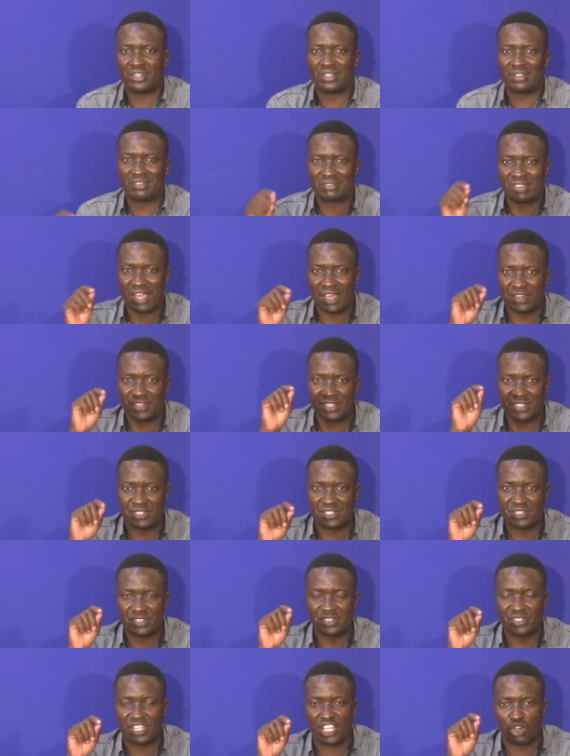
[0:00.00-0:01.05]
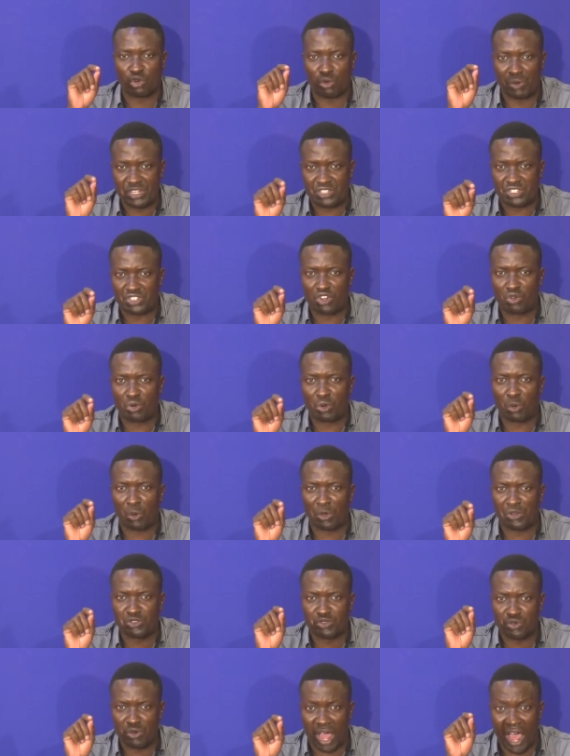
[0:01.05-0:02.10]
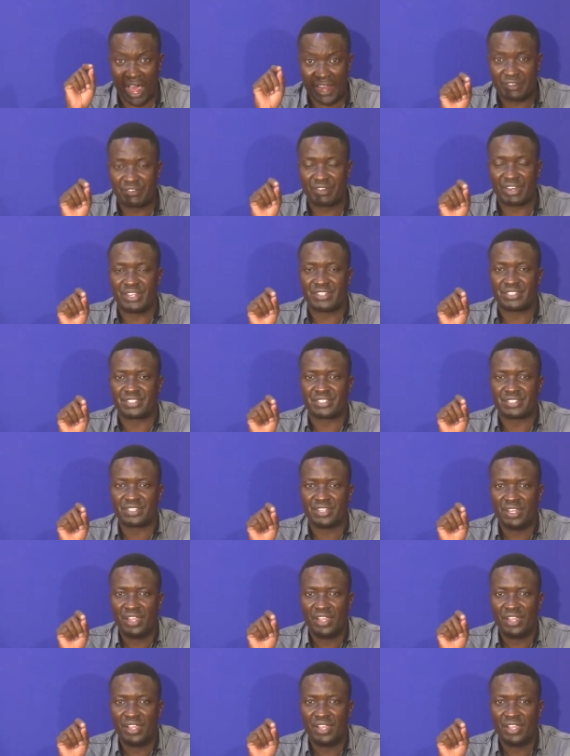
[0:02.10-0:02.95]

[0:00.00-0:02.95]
That is the question we want to address.